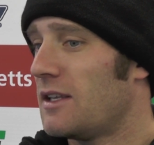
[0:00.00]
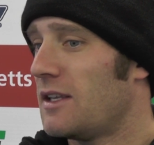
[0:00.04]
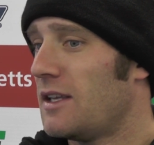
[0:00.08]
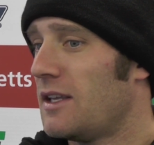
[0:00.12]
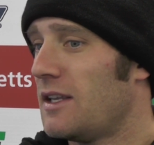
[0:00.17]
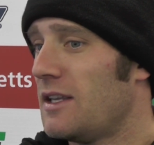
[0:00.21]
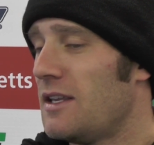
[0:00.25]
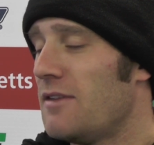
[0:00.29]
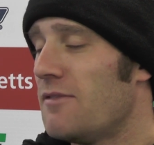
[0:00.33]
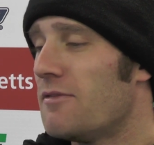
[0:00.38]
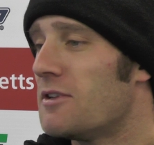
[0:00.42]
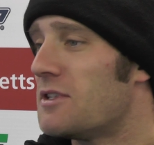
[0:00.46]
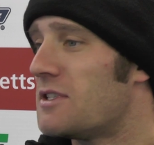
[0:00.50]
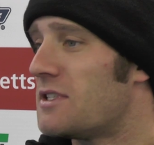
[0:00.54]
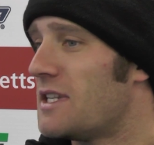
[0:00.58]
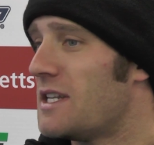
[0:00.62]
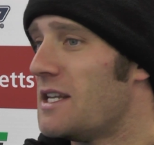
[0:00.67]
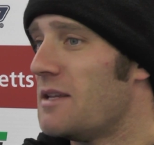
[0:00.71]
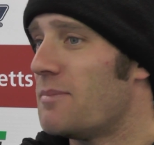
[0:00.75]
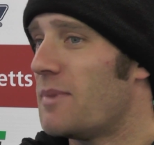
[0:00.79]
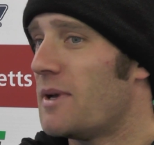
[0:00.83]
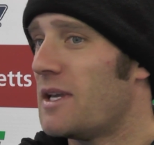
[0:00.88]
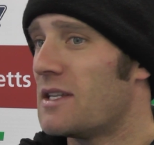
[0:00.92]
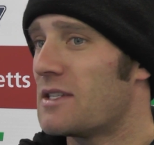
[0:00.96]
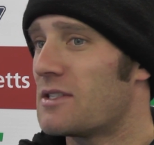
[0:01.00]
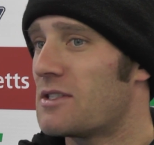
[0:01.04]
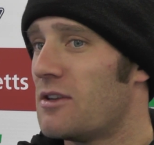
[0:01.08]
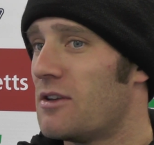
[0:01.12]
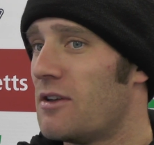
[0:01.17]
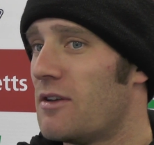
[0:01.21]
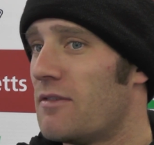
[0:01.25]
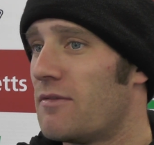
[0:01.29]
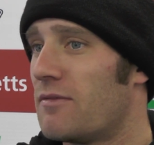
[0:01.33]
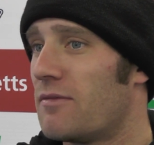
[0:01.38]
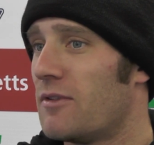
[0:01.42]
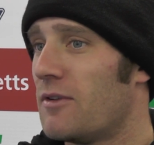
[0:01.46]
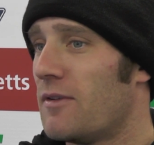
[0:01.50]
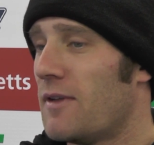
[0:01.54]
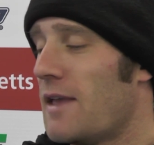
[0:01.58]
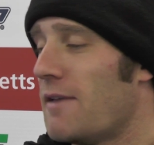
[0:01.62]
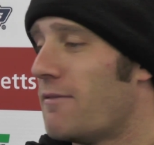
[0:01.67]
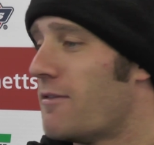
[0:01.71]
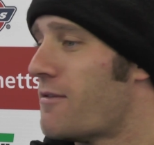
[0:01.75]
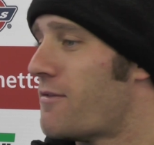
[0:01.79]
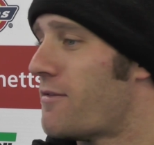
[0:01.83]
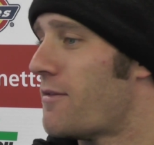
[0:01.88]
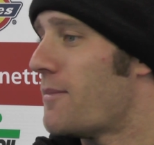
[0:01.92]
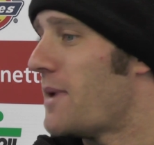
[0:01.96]
even silly bits of
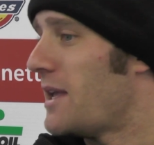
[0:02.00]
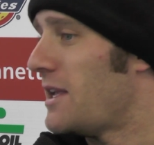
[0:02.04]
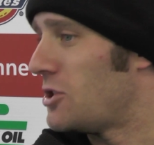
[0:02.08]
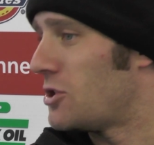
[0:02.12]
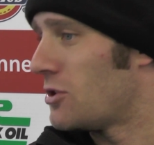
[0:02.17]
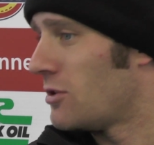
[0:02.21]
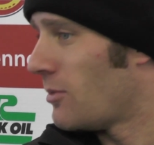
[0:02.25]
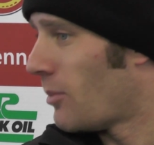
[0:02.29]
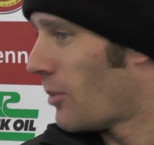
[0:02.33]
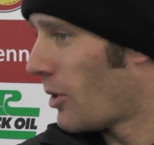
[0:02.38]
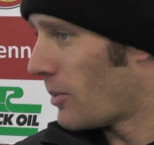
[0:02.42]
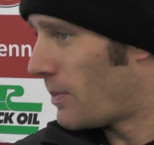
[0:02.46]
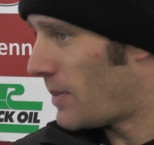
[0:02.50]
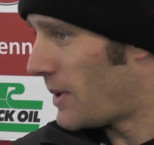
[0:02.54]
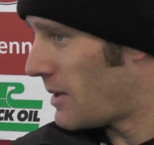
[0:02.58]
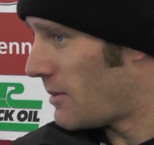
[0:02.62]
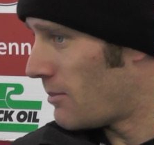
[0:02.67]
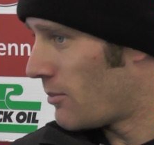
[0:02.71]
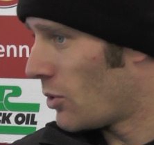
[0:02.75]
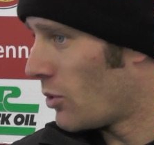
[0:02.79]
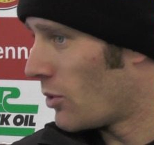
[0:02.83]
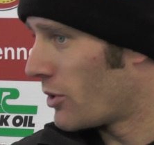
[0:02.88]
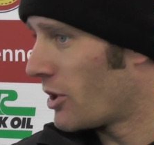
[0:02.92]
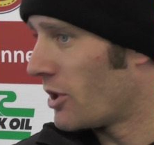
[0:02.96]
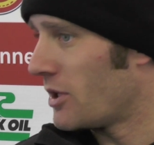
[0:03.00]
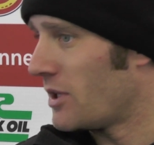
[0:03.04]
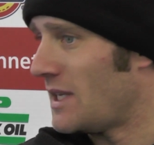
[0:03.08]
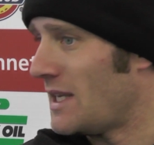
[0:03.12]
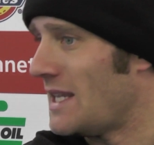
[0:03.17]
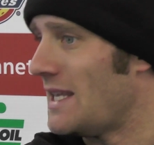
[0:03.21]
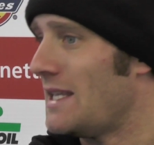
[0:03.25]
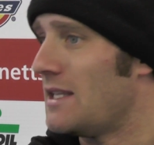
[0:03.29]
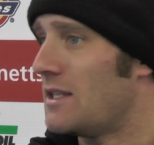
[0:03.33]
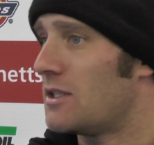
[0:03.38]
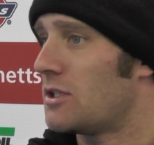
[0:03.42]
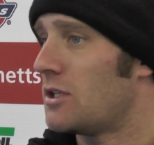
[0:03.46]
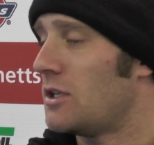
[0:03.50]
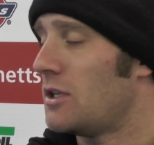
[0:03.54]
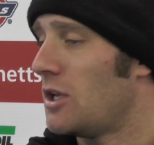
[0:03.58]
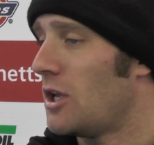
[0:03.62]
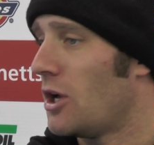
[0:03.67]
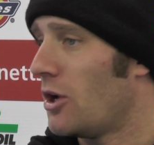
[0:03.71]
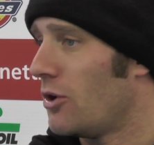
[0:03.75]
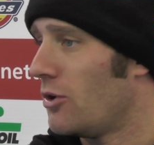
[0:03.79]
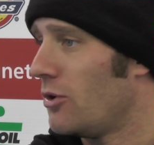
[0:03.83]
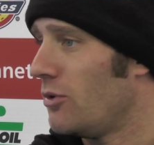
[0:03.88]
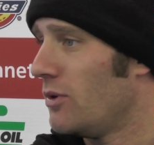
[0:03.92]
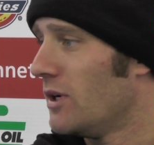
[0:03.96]
information on my pit board I need to
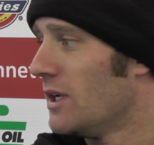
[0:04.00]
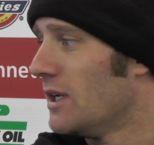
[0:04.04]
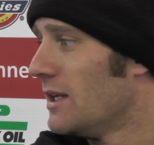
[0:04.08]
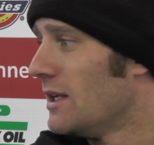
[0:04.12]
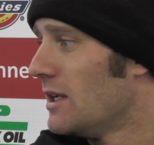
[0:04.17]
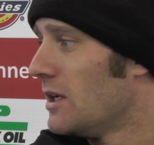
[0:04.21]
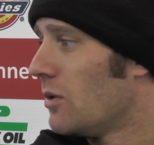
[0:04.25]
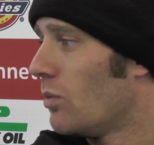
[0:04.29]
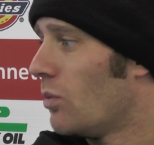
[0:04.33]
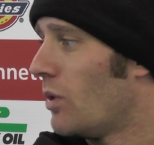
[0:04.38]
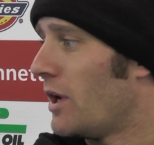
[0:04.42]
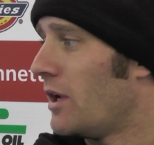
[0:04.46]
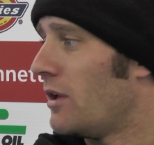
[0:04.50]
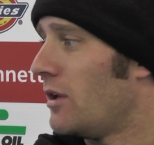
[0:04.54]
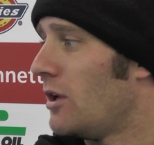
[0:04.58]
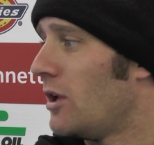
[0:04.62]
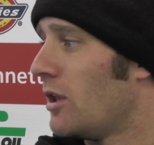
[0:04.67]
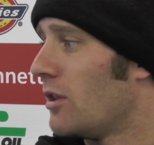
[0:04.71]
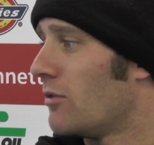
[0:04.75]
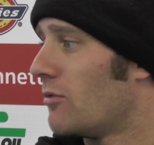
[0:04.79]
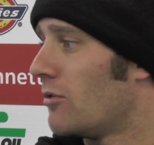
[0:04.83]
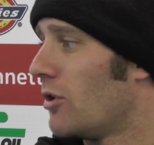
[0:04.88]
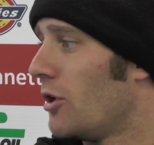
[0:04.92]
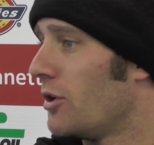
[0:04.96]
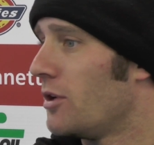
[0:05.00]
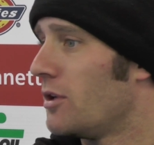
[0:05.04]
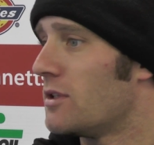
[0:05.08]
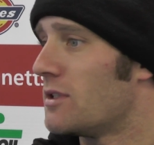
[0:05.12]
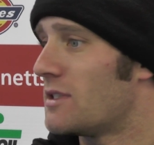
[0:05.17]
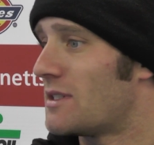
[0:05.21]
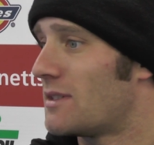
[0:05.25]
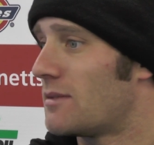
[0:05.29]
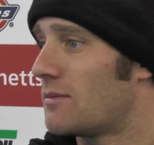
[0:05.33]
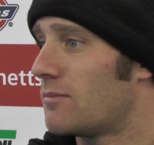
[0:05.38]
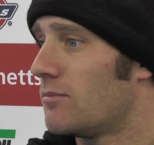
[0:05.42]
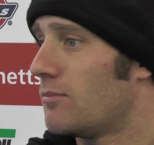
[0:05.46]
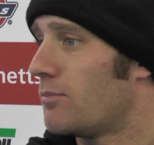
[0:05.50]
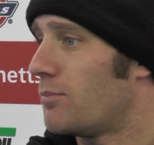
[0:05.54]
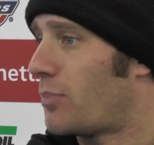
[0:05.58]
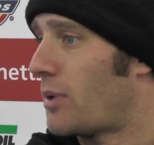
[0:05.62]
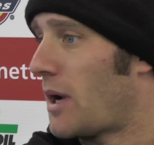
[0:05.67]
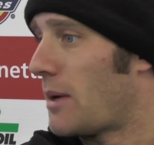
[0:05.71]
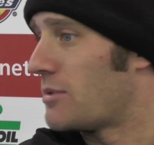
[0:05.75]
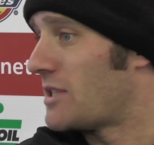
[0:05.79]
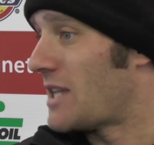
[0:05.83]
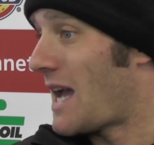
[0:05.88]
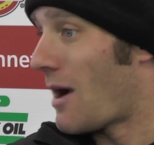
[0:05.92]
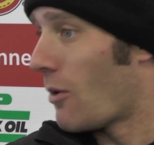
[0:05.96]
know when another rider's
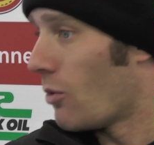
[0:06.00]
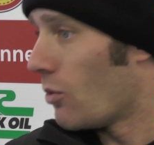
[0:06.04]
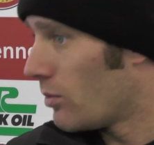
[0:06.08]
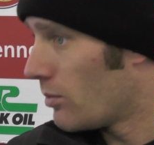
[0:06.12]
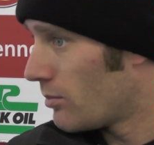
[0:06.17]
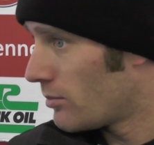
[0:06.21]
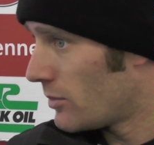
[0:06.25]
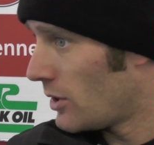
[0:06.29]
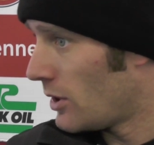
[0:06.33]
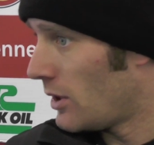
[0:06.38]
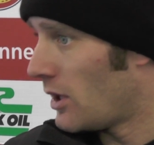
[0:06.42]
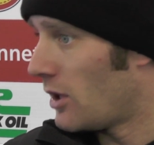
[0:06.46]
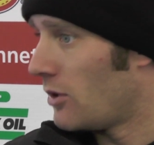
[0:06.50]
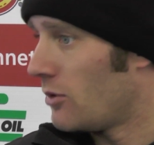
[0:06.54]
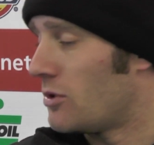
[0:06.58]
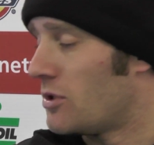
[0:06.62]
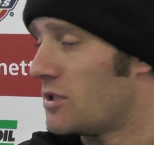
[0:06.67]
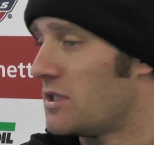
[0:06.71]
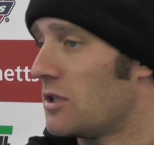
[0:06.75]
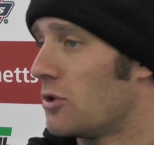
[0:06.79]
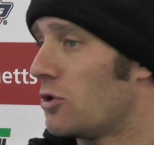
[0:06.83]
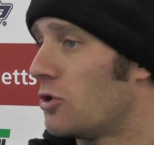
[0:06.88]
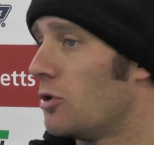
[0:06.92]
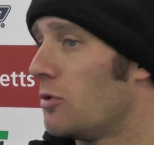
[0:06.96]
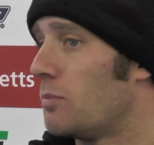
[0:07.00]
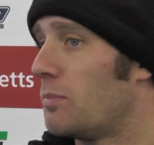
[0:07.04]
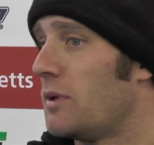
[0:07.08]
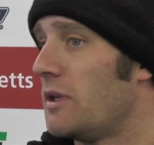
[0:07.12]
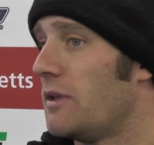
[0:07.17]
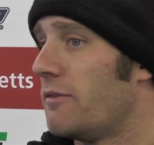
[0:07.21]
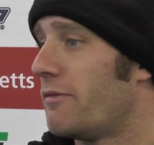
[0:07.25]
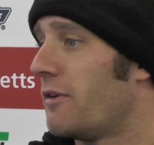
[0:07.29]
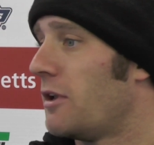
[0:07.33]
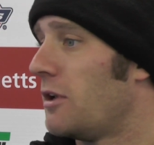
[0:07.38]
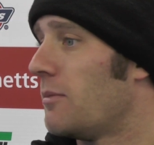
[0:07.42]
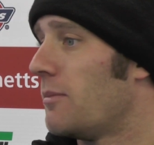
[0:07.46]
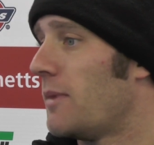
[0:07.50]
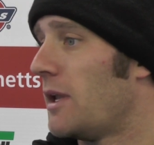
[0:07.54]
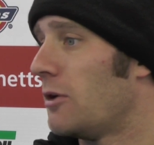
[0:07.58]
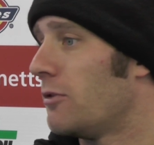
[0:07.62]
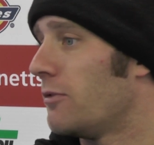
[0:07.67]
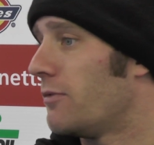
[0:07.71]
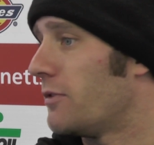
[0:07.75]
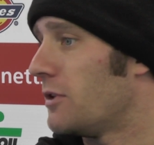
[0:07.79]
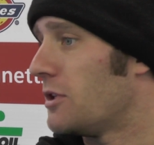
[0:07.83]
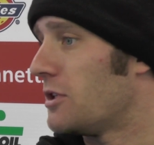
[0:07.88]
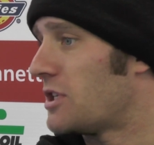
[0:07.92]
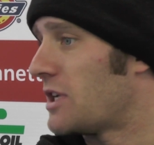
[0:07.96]
perhaps out, because it could be fundamental
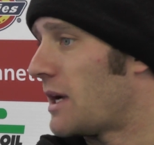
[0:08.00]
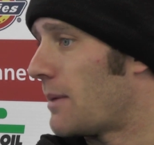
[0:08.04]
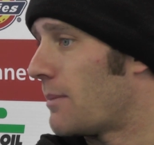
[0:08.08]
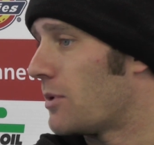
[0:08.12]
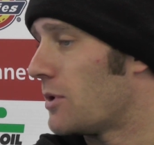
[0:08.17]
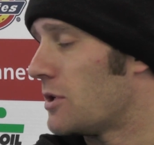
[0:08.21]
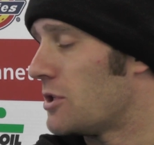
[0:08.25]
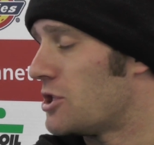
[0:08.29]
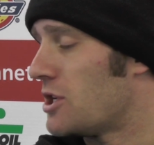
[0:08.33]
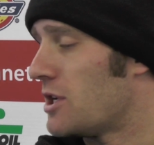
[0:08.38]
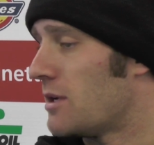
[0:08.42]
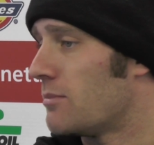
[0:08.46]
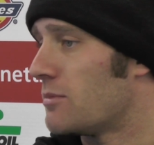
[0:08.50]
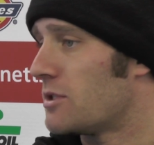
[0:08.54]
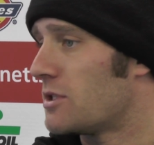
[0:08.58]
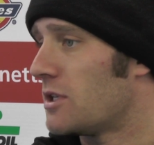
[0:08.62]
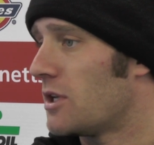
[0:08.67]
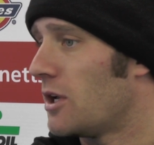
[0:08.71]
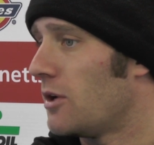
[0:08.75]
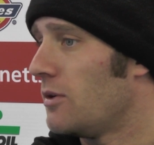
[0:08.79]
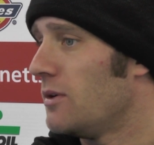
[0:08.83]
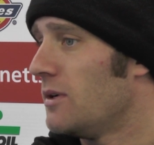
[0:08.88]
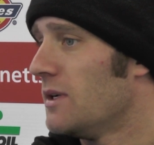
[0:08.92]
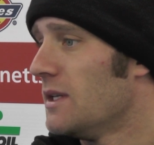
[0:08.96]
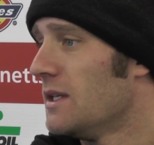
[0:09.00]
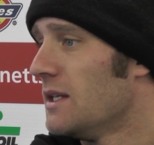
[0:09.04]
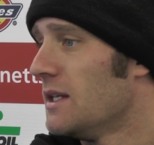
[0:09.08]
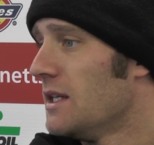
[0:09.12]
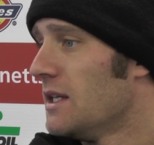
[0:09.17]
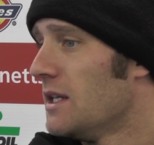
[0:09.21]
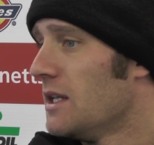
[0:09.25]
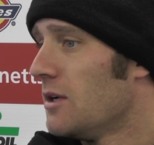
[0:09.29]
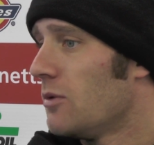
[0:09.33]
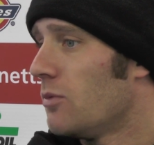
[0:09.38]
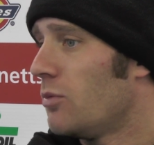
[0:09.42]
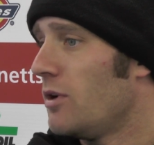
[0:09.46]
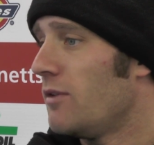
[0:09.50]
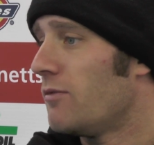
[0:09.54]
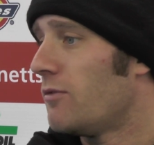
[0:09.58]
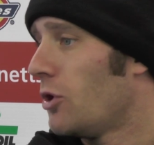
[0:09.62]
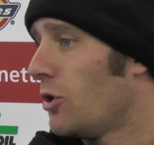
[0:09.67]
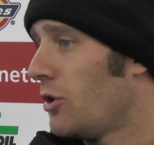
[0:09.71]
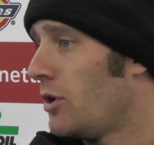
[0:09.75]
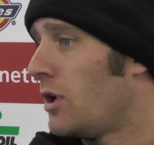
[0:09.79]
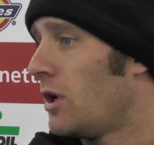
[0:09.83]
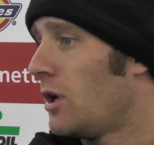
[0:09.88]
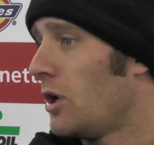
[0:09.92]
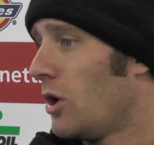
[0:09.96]
for the championship. So we've
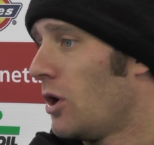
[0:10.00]
learnt a